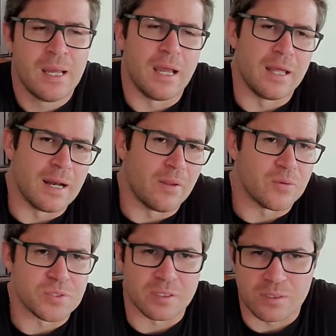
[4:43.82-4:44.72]
and how
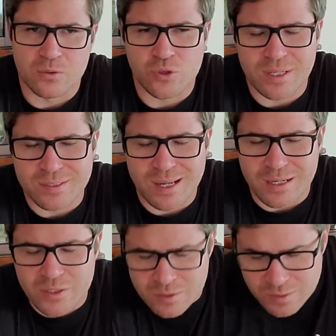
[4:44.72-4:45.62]
there's illegal
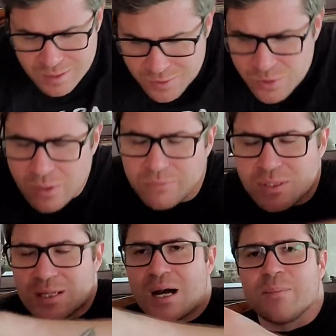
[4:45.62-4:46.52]
transactions. This is
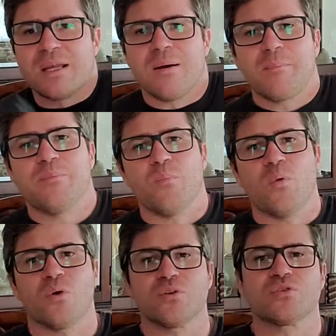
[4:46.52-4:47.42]
obviously coming up
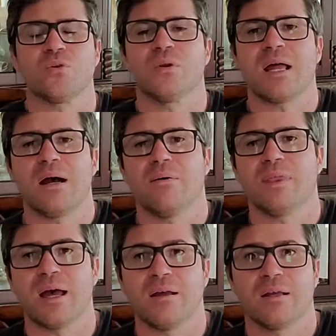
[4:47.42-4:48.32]
more so now
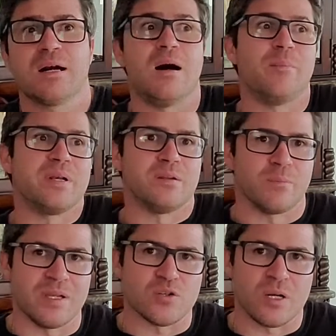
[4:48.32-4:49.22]
that
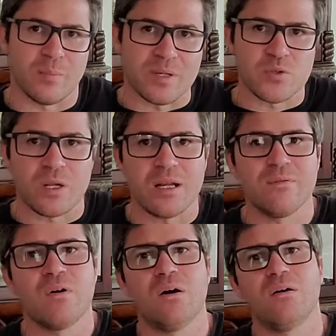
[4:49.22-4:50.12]
major companies are getting
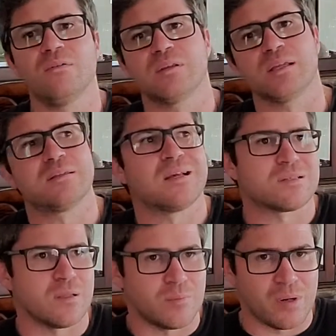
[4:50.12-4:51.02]
involved, like
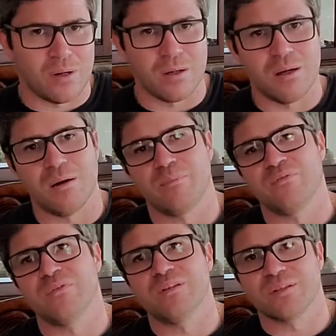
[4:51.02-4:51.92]
Tesla bought up,
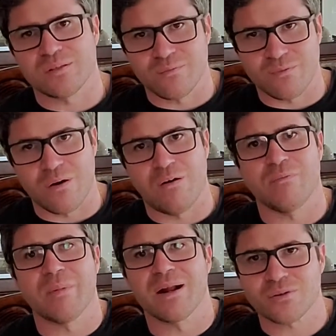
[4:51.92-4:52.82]
Visa's involved,
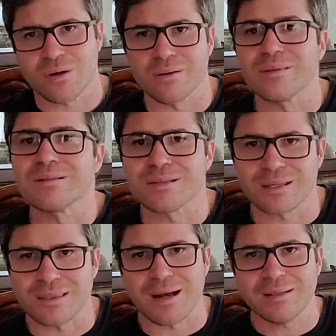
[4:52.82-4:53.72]
MasterCard, things
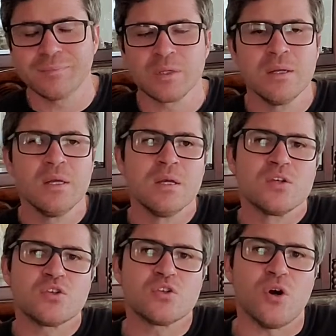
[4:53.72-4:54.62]
like that.
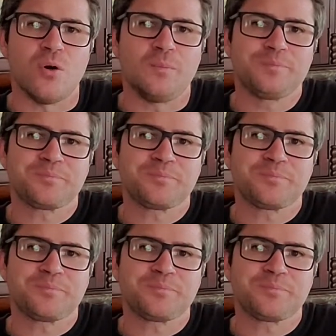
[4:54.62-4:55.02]
So,